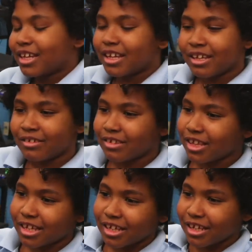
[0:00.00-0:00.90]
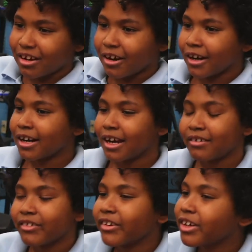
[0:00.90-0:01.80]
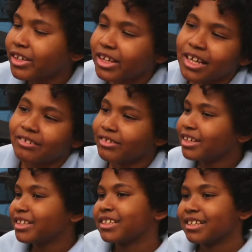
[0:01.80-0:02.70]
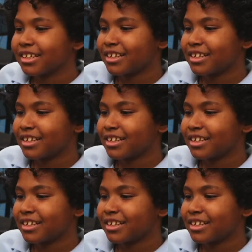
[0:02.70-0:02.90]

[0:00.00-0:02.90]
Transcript: if they are having a good life, anything.